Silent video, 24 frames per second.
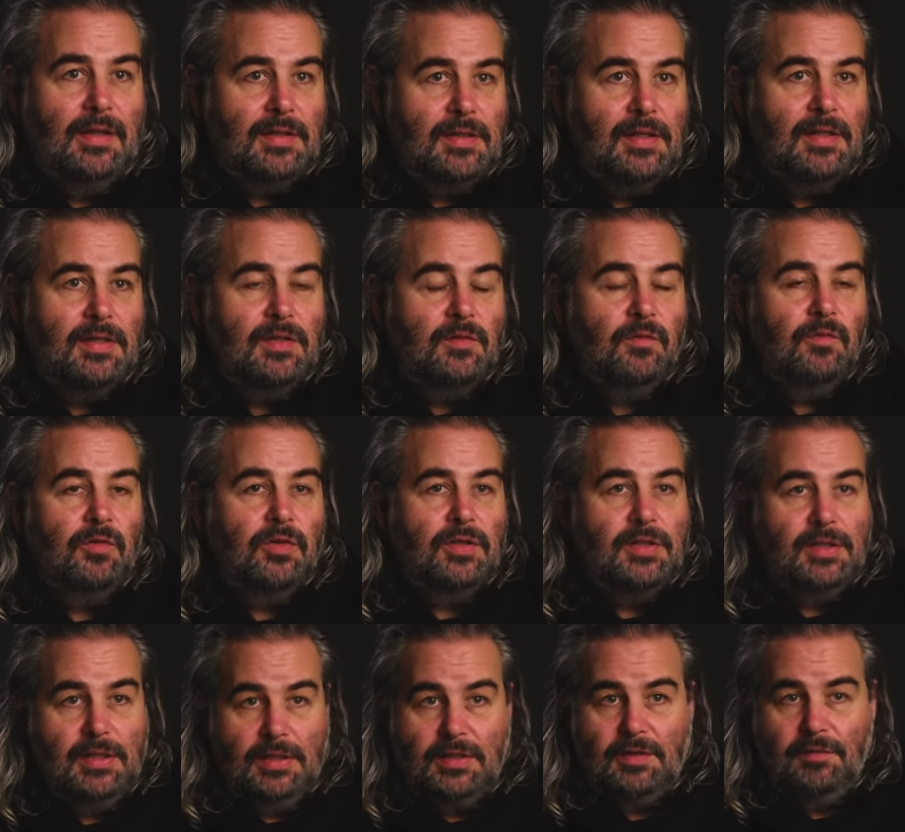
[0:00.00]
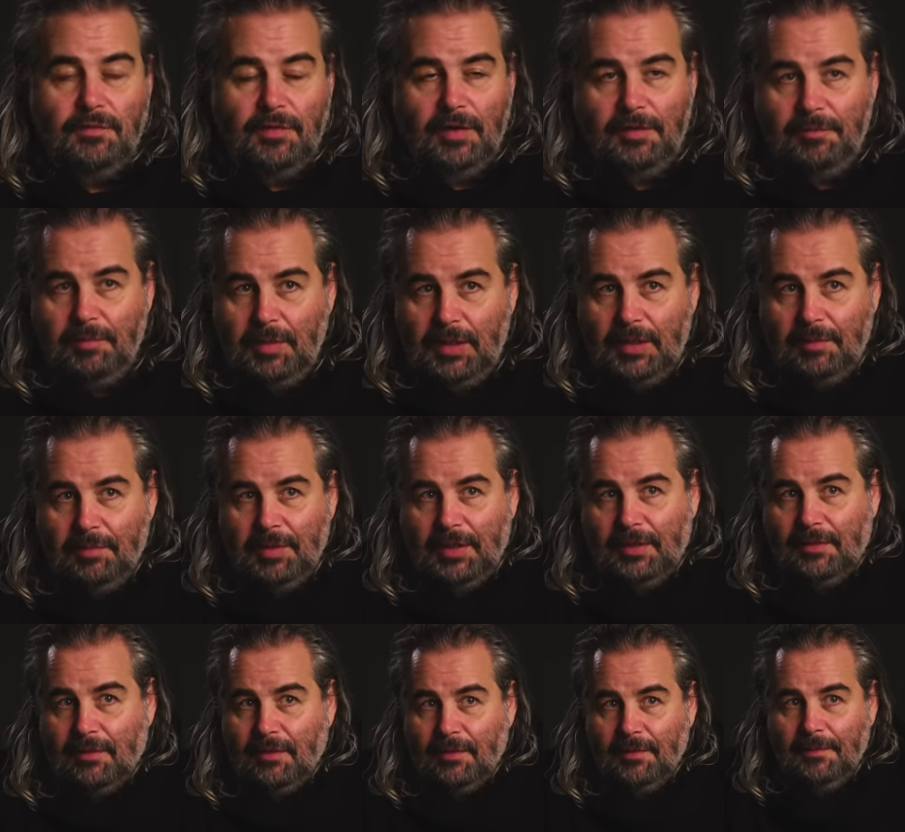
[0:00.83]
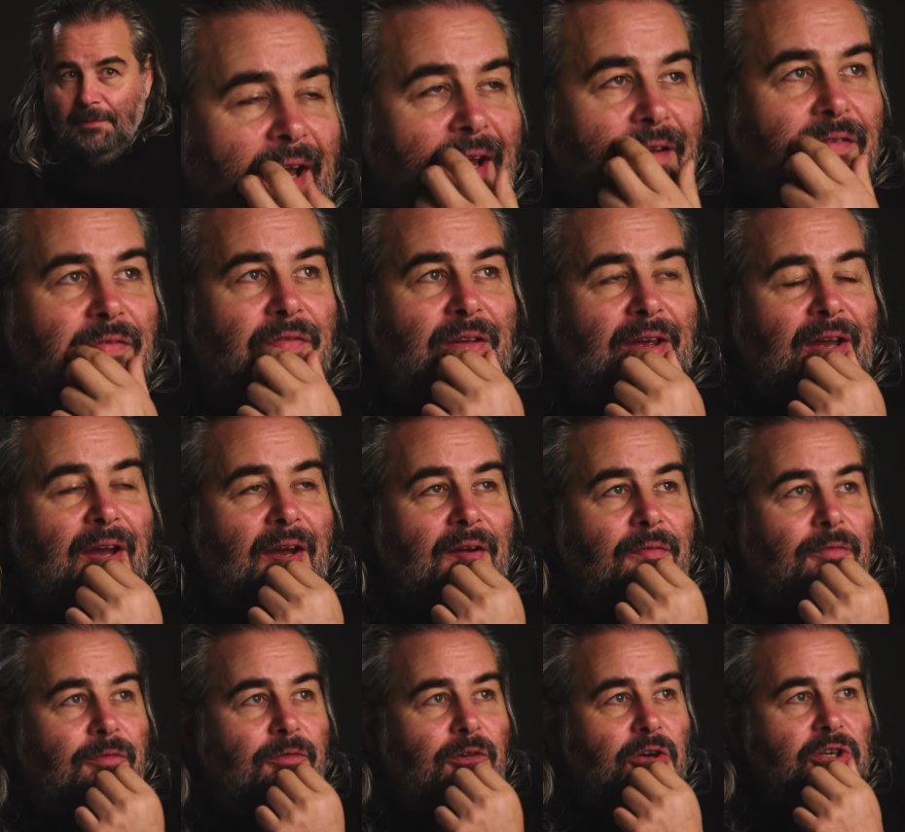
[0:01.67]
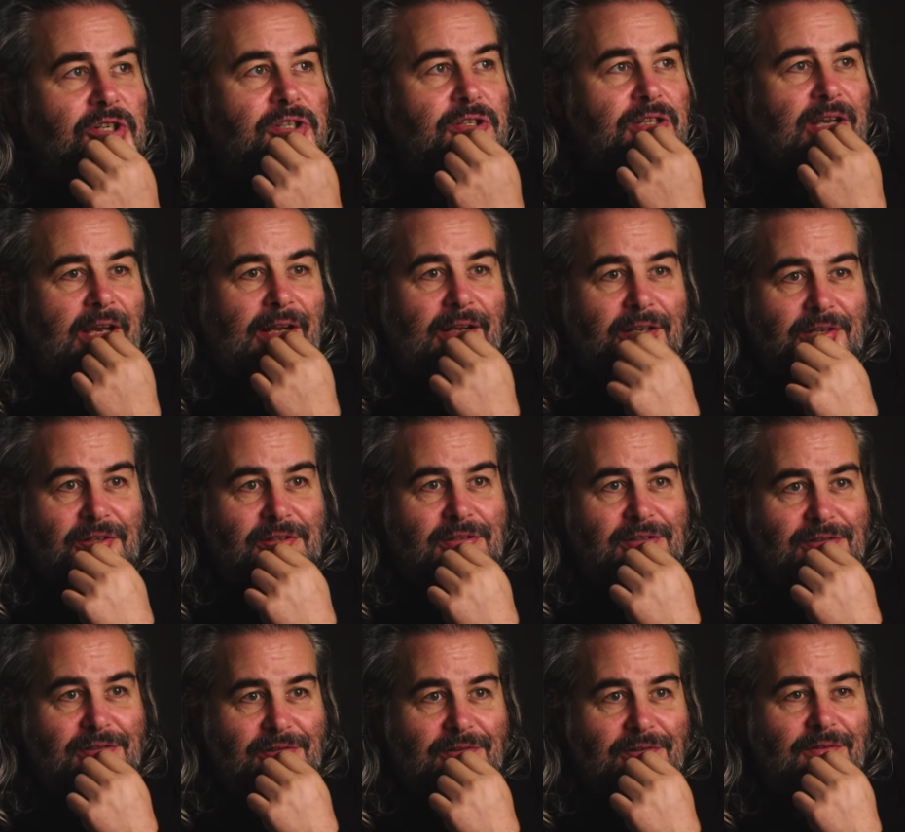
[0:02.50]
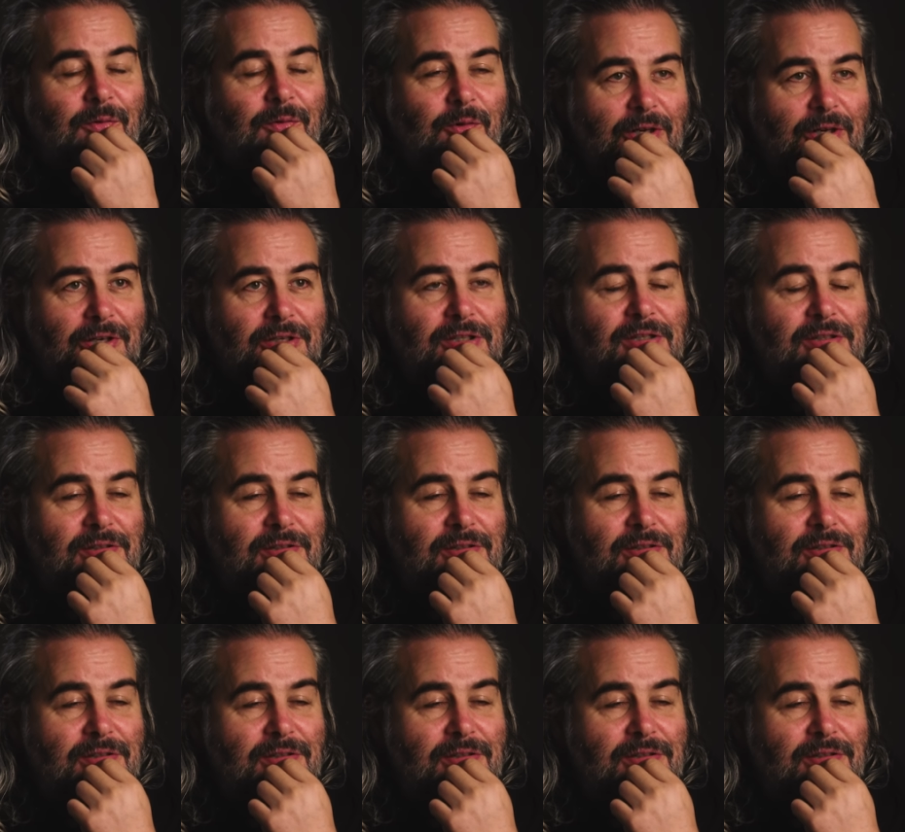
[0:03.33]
exist for 65 millimeter. I think our first challenge was